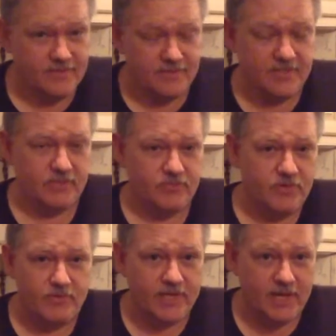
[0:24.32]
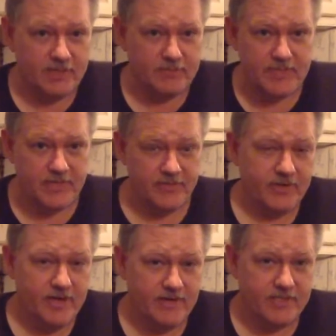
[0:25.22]
This one only cost me $100
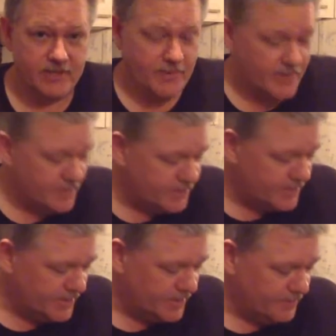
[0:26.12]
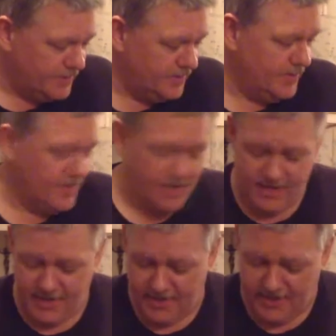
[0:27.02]
at the pawn shop,
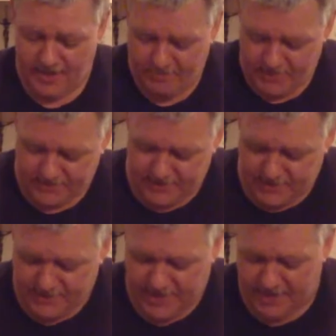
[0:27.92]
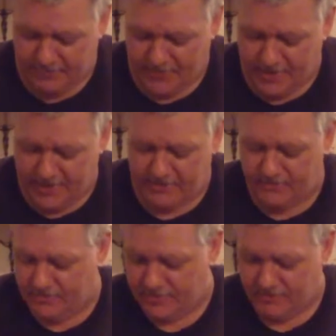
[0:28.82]
and I bought this side plate
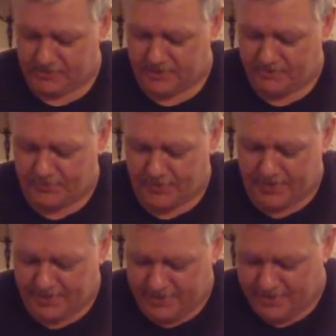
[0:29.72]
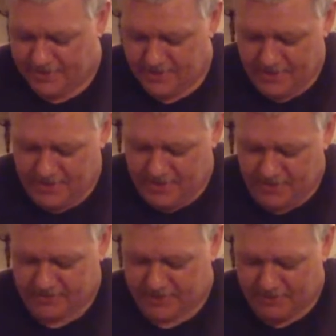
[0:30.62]
that was completely
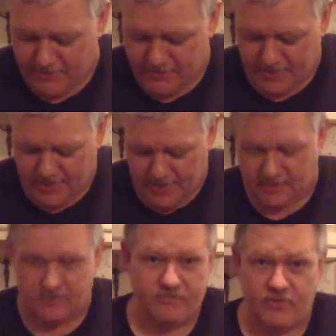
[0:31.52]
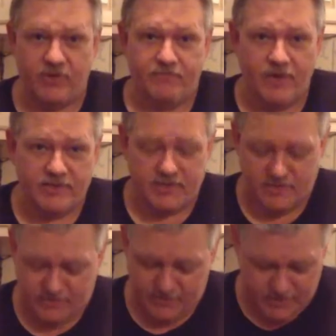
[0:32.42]
assembled and fully functional.
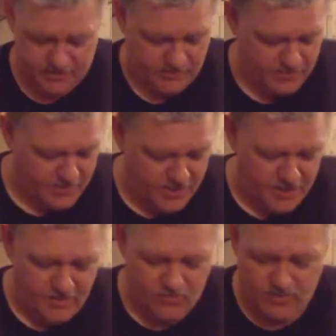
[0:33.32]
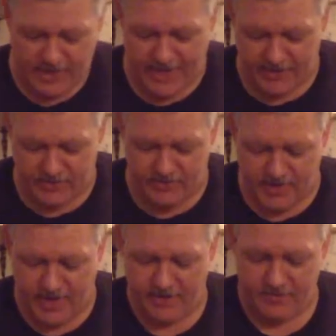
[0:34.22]
So what I got to do
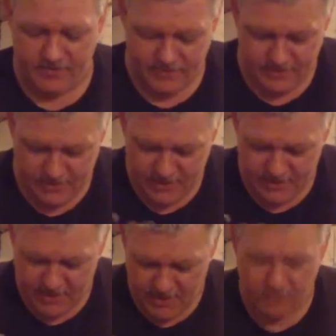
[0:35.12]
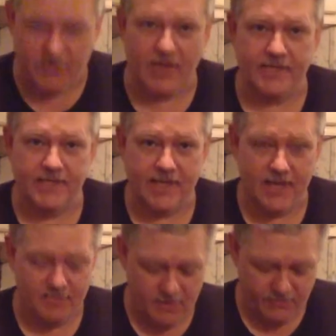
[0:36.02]
now, this is the old plate that
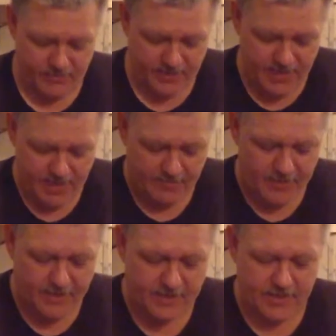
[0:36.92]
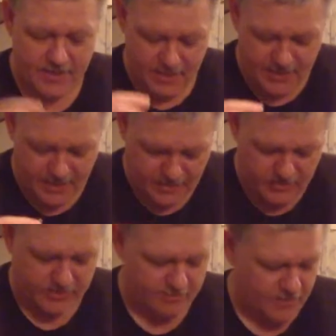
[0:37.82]
came off of the Caplock, and
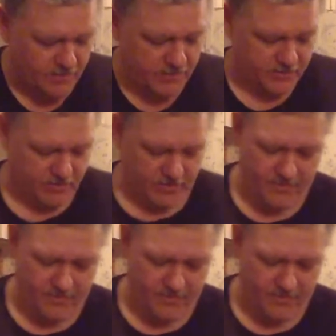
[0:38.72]
here's the bolster.